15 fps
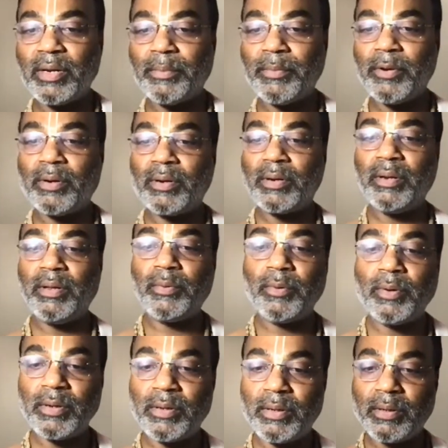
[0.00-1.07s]
I'm not clear.
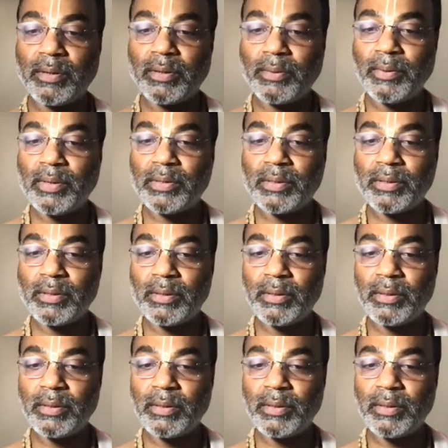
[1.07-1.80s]
What's the question?